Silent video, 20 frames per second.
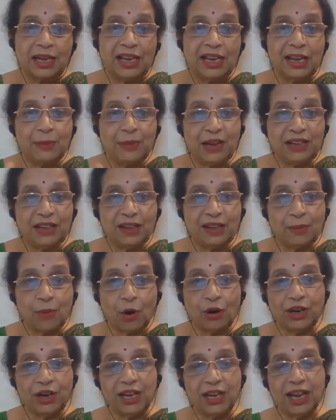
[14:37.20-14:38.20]
Keeping the
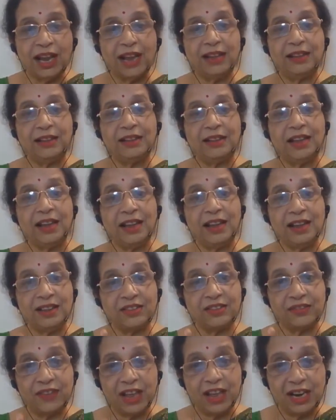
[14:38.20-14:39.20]
body healthy
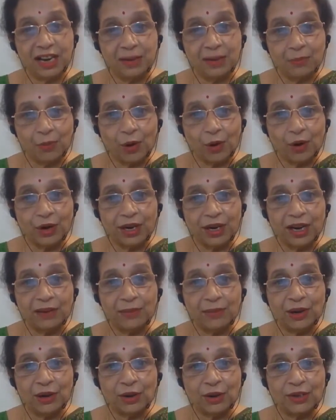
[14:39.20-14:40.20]
is very important
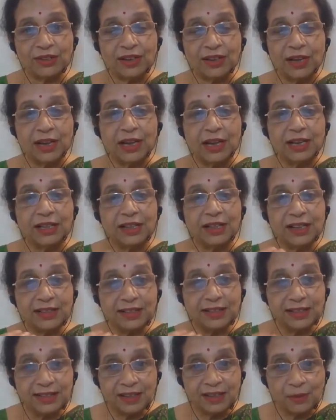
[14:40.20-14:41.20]
because this
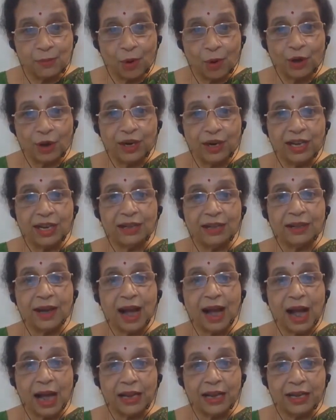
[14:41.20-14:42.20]
is the body, the
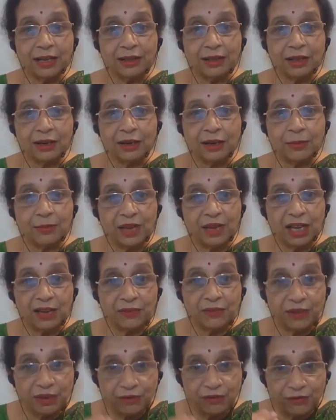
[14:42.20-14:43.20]
ayatanam,
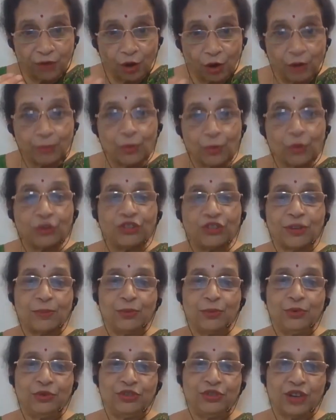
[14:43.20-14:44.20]
even for moksha
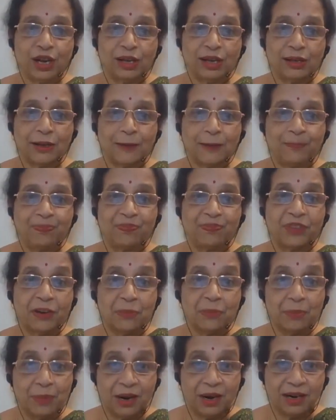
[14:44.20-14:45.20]
purushartha.
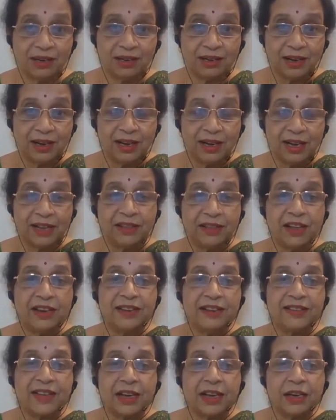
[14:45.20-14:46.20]
But there
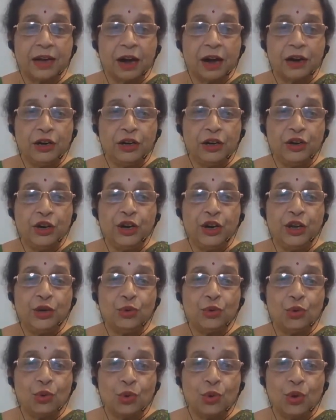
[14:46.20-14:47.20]
is an
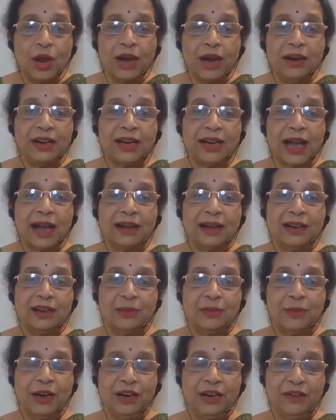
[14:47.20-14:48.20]
undue
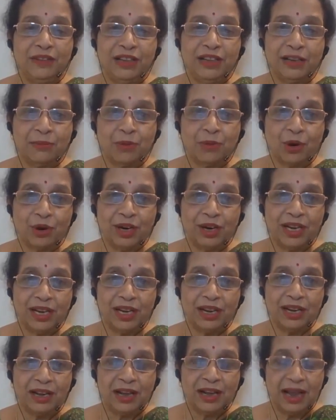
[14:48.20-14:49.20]
entanglement with the
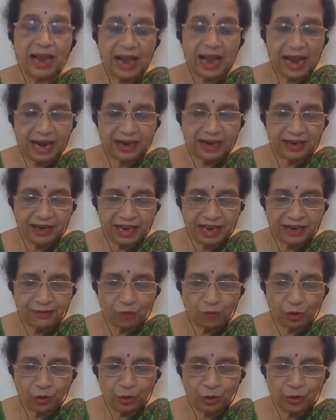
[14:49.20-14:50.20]
body. And then
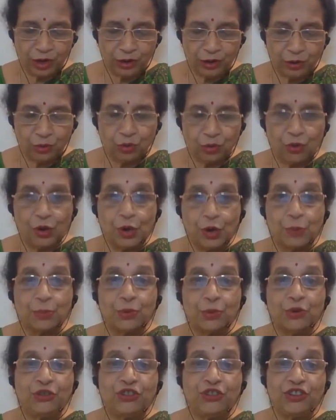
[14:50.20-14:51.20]
what do?
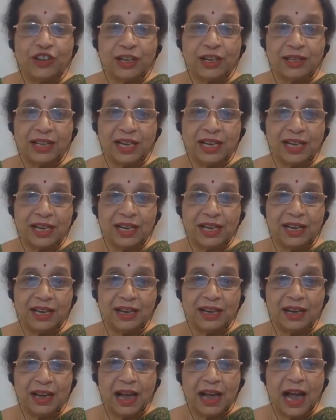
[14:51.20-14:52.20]

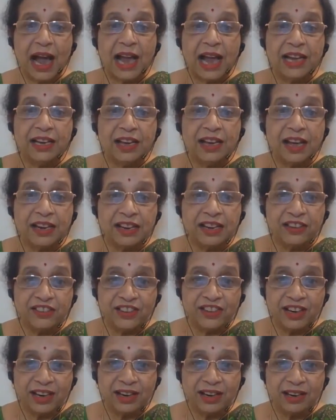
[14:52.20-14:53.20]
Pushyati. I
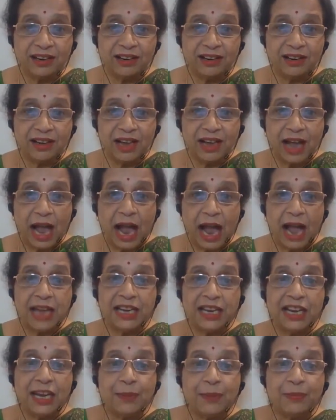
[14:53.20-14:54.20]
nourish it.
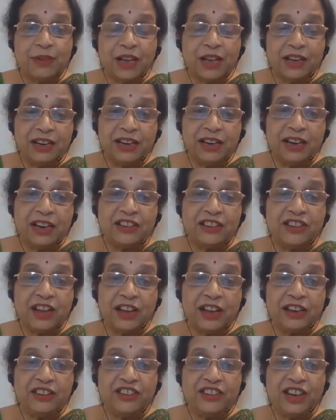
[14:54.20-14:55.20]
I keep nourishing
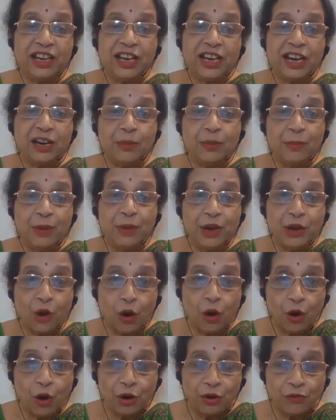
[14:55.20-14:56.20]
it
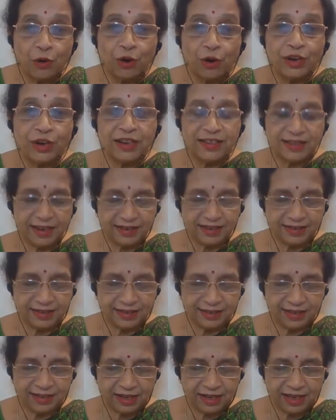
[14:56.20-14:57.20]
beyond what is
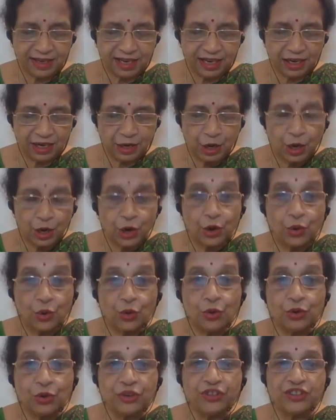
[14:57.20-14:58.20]
necessary.
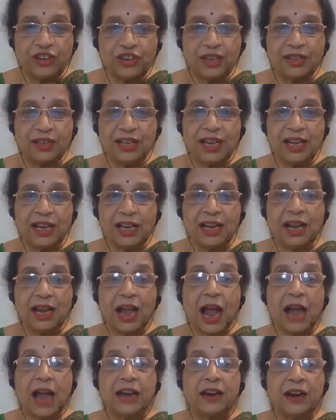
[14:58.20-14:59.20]
Ukshati,
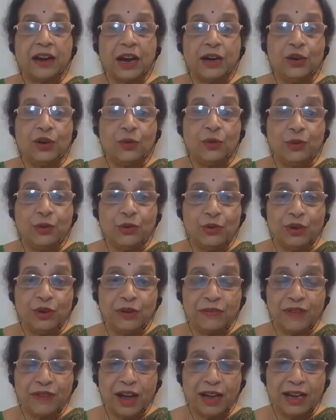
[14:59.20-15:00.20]
I try to
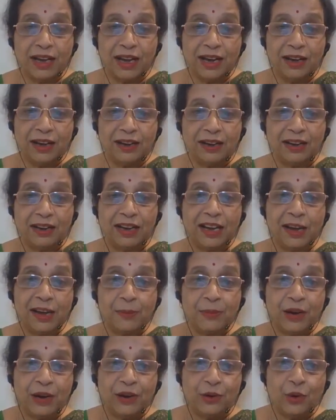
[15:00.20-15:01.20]
beautify it,
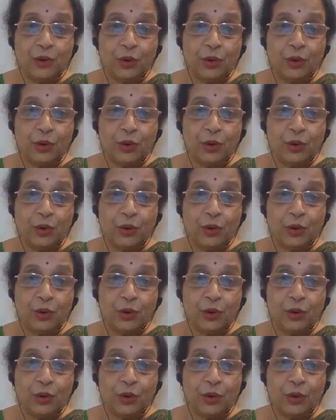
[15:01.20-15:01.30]
keep it